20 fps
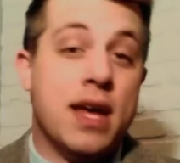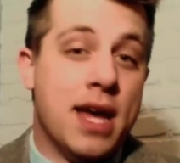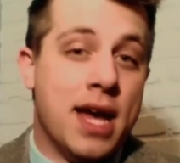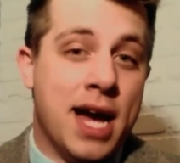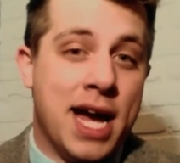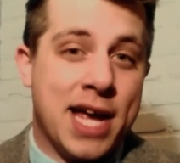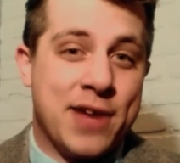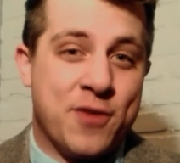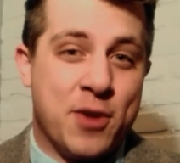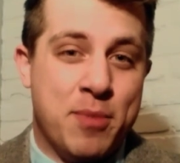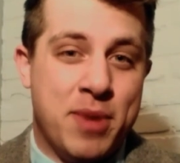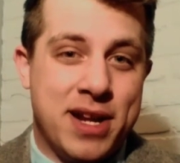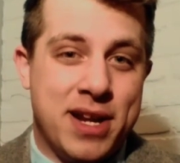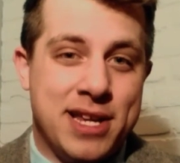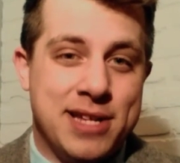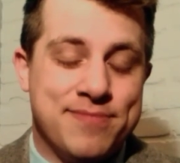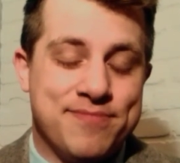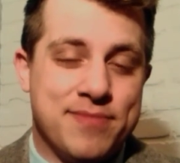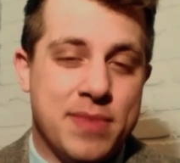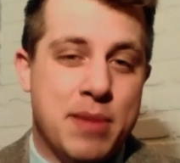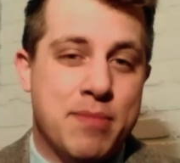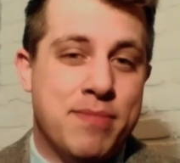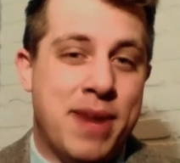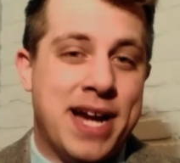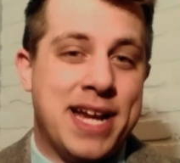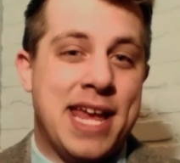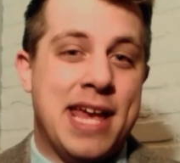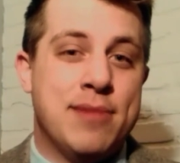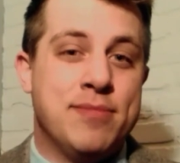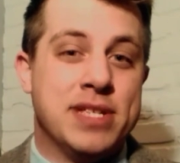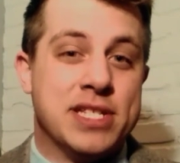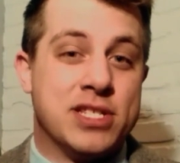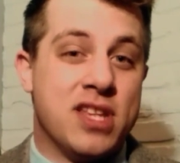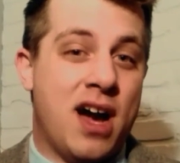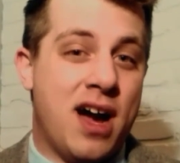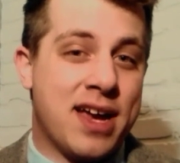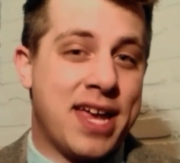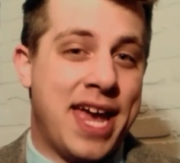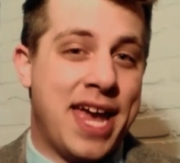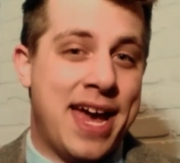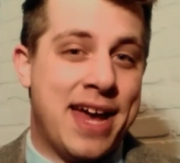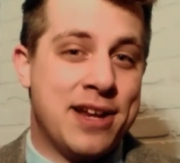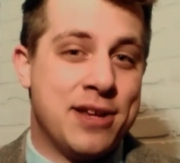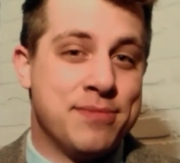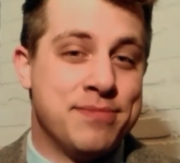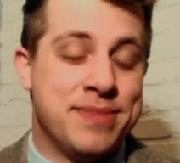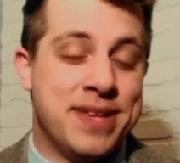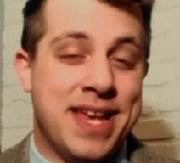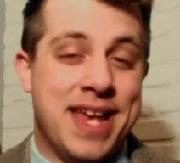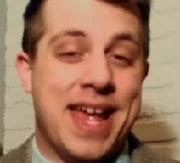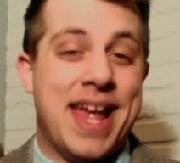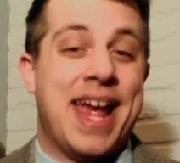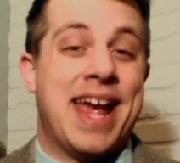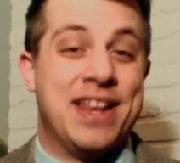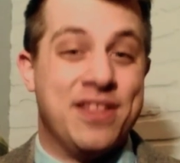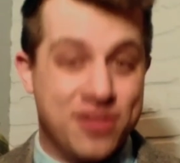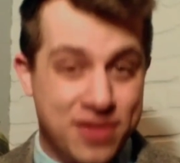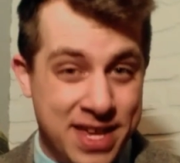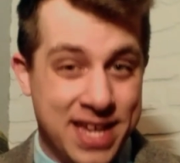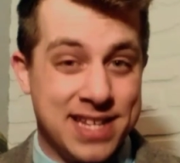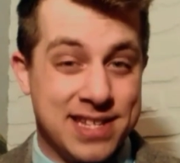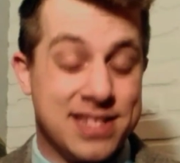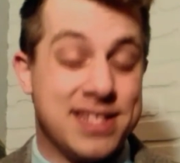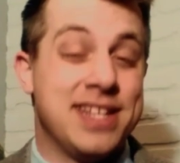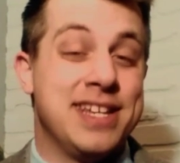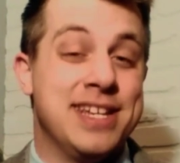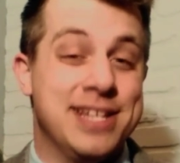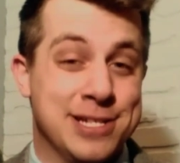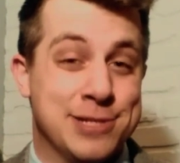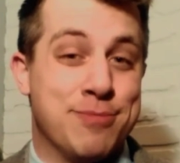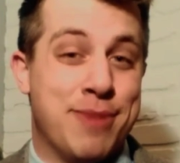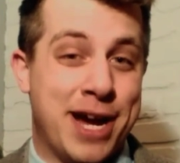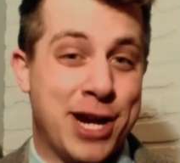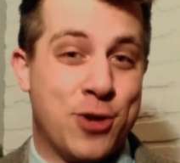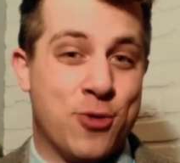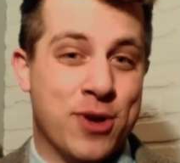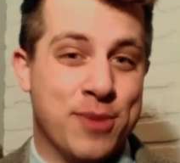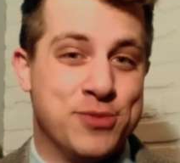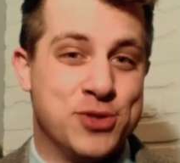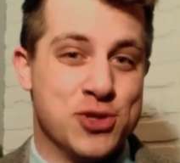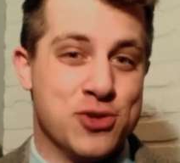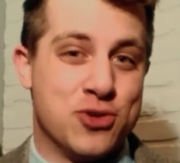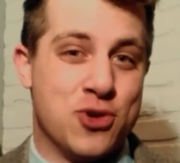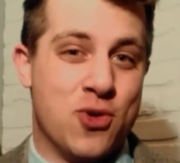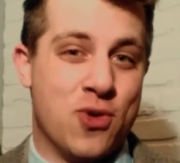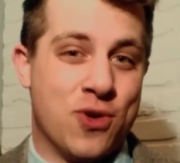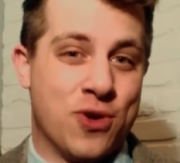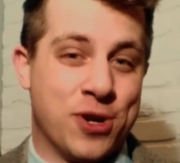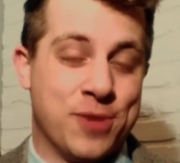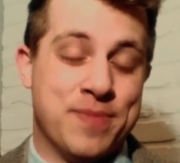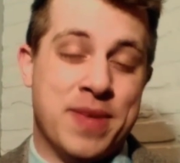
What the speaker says: Hi everybody, my name is Doc Hannum, and this is my Crypto Corner.